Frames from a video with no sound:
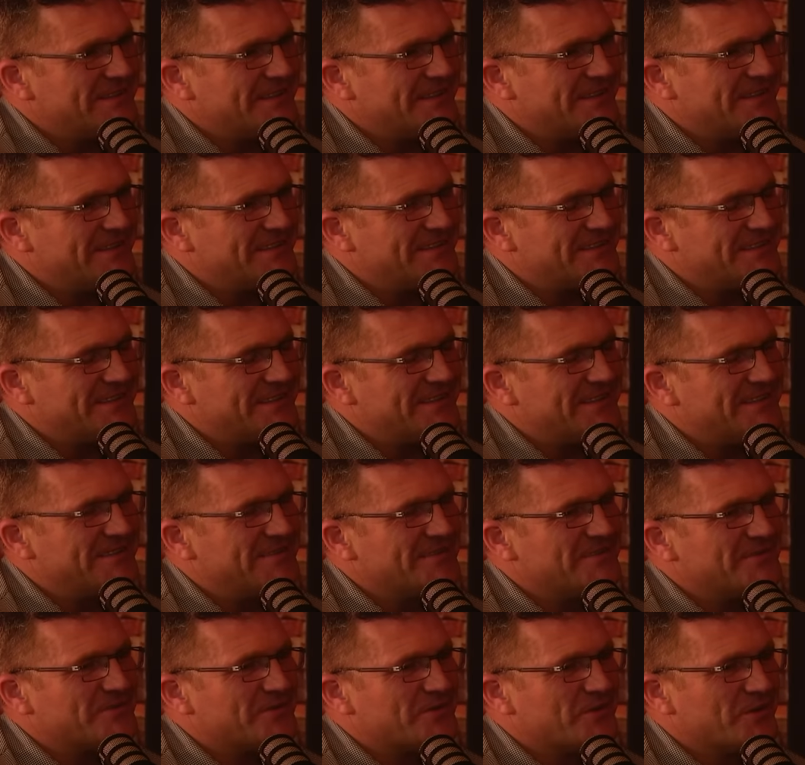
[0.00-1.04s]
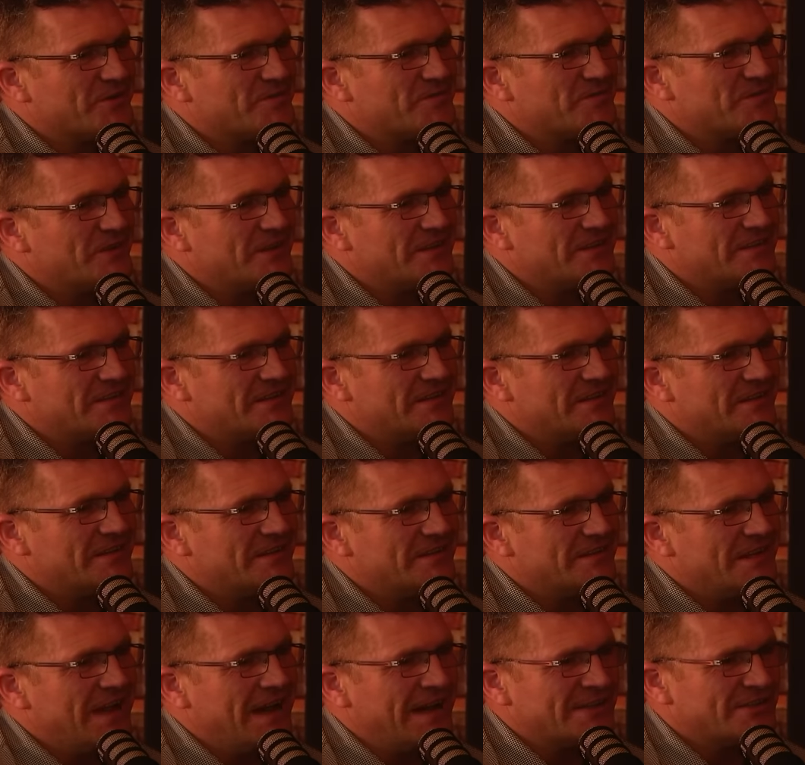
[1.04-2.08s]
See, see, see, do you know, it,
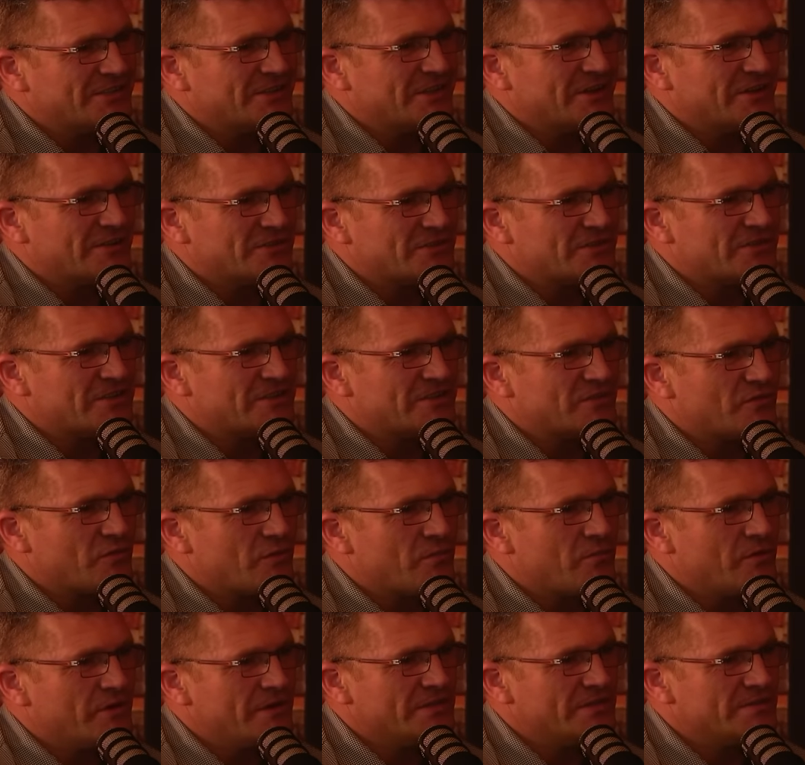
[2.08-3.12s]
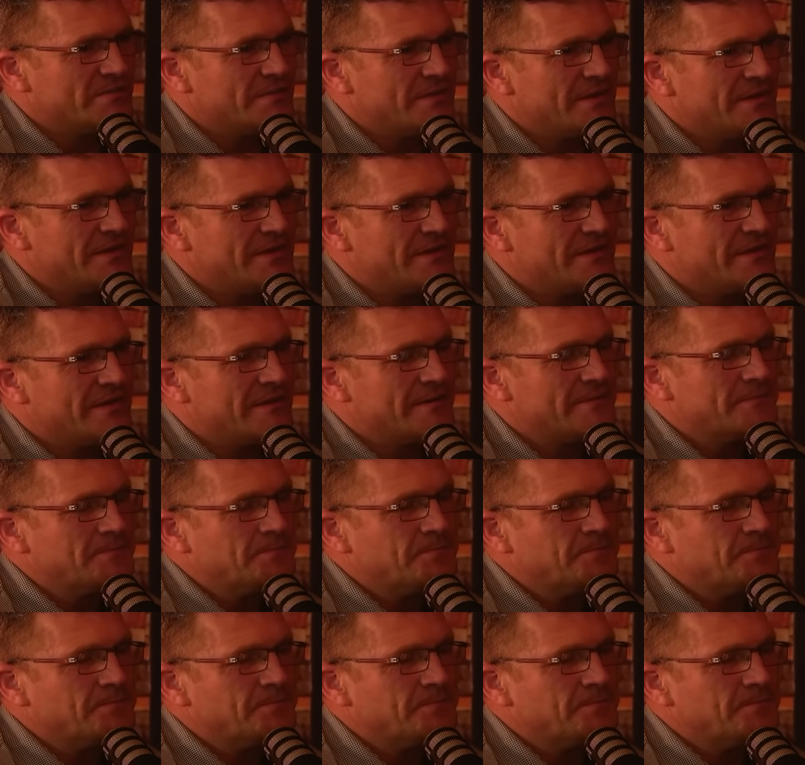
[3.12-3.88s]
that year just reminds me